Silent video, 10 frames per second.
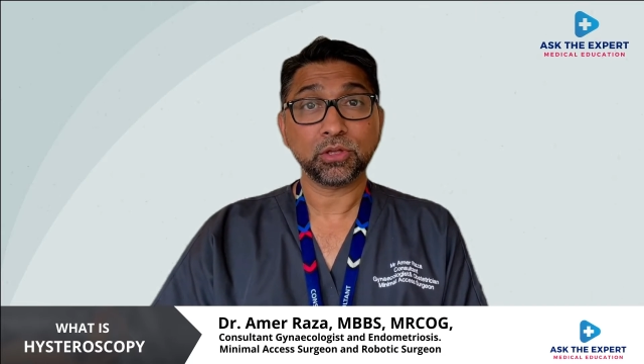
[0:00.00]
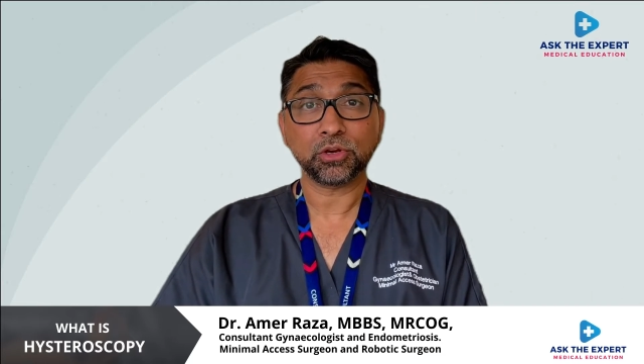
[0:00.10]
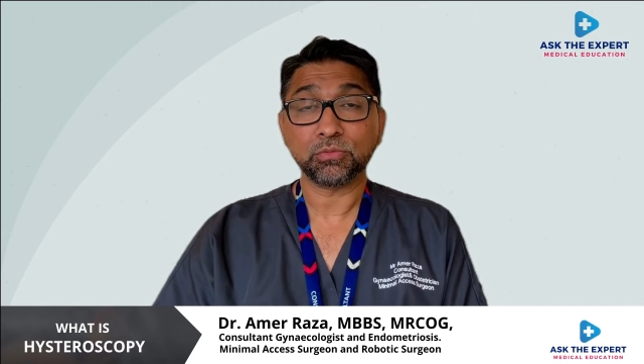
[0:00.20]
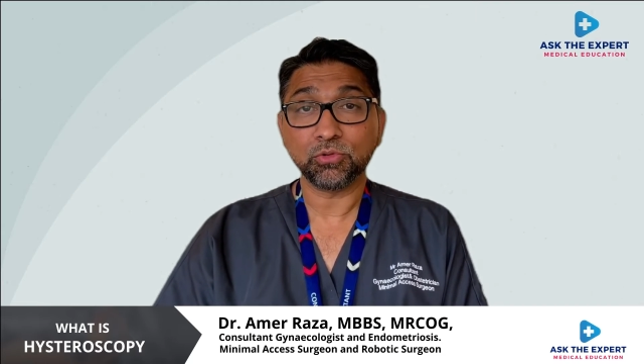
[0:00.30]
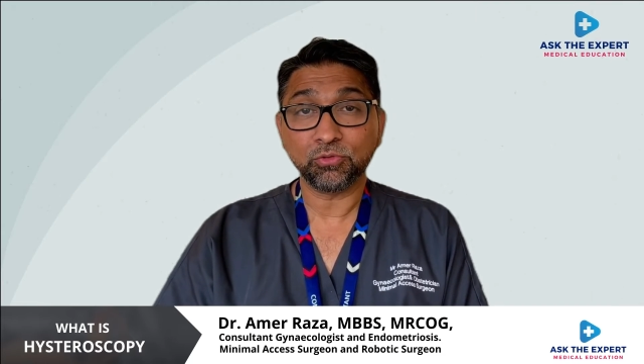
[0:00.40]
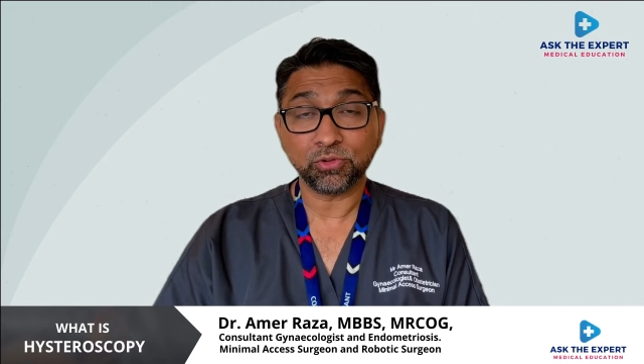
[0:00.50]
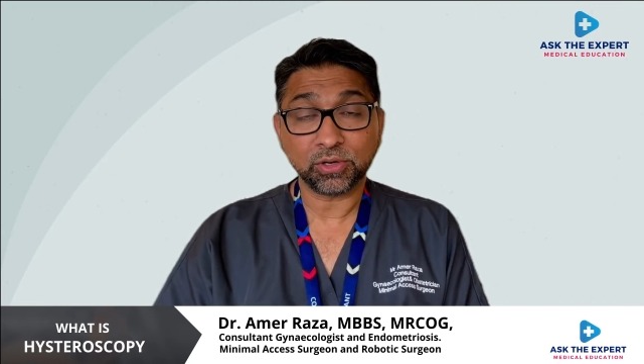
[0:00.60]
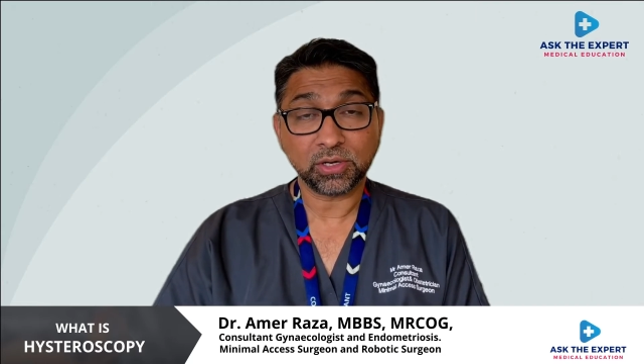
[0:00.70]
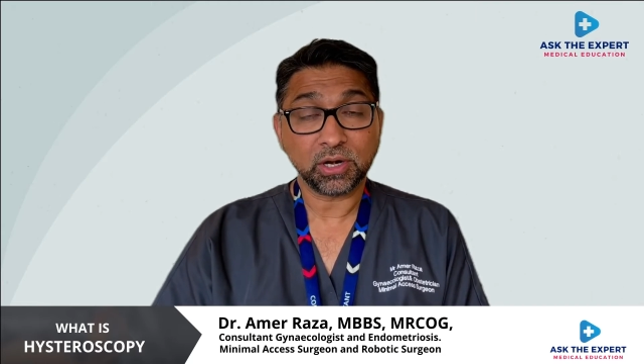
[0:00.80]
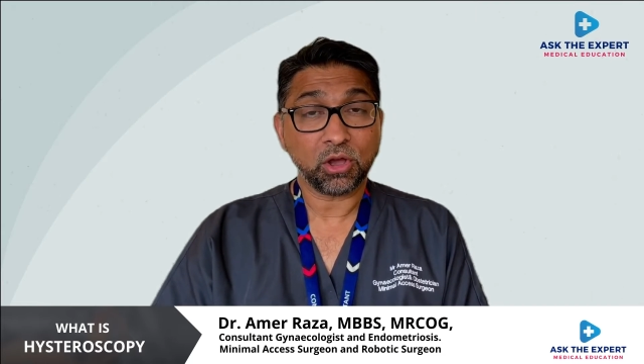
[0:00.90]

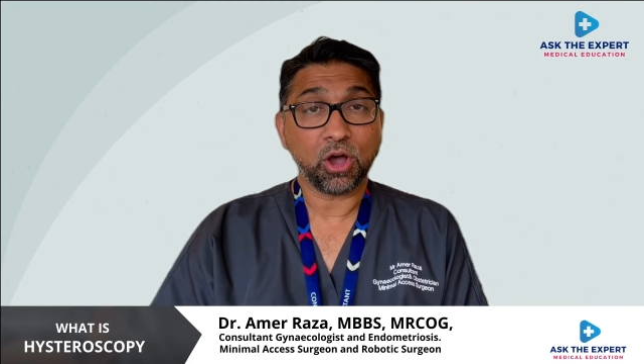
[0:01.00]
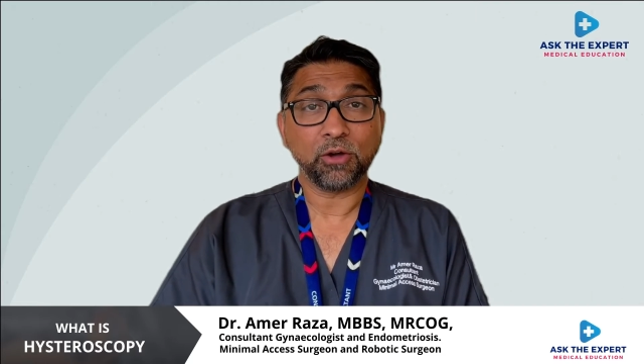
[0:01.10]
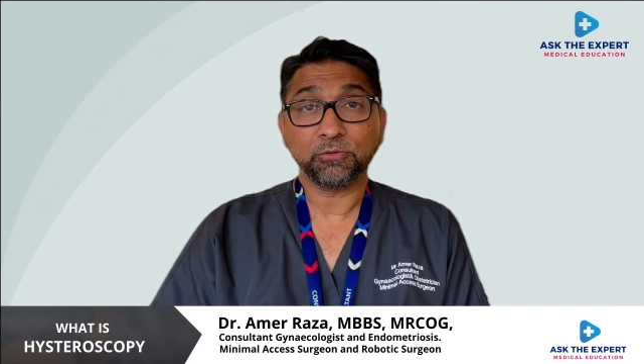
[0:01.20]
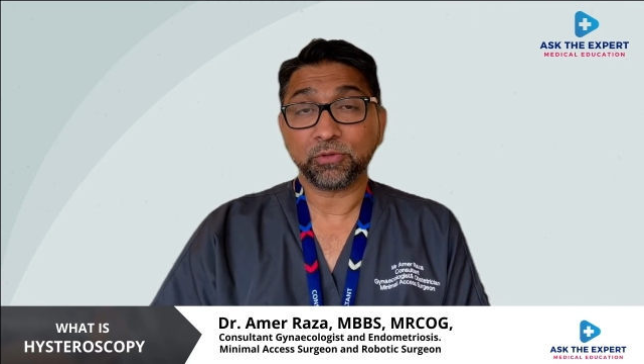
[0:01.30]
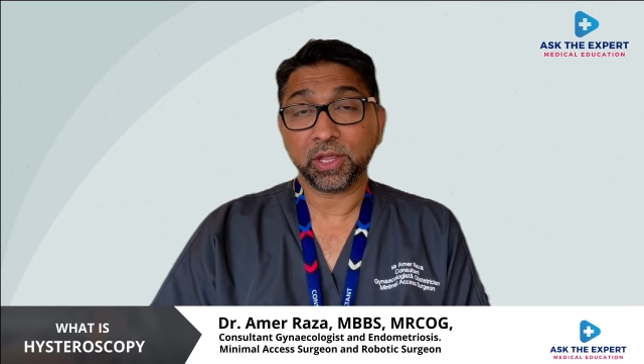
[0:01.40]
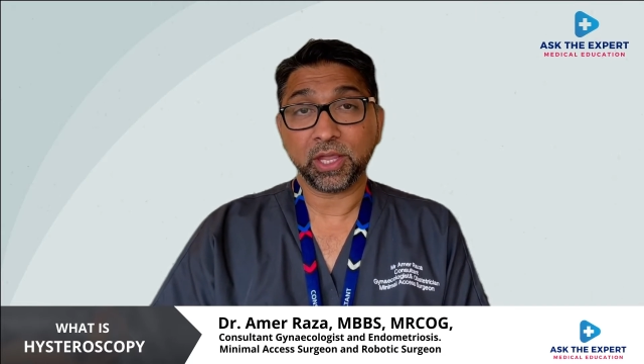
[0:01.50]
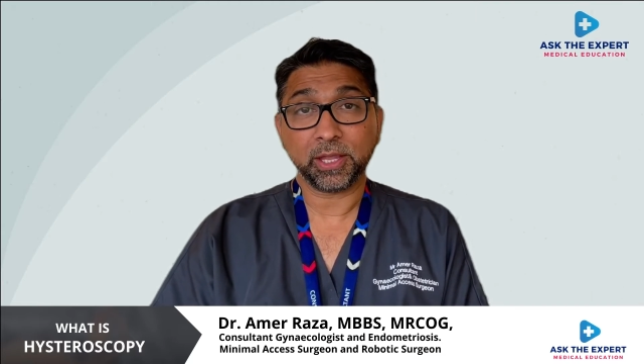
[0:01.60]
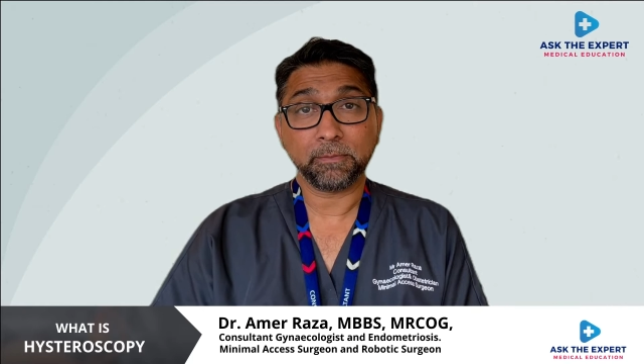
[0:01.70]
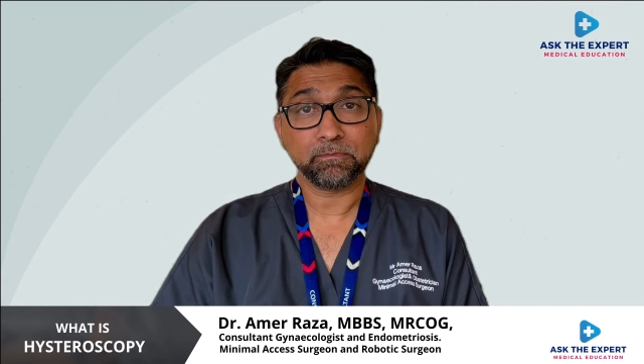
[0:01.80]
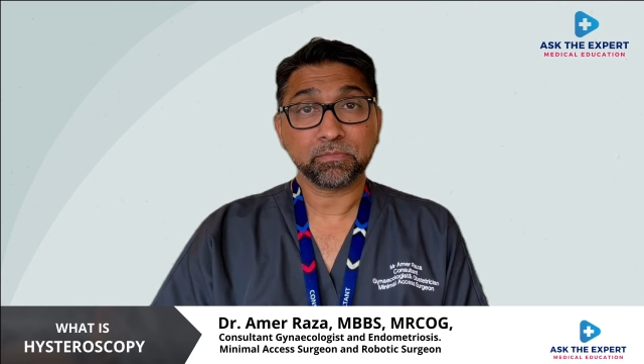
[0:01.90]
removal of a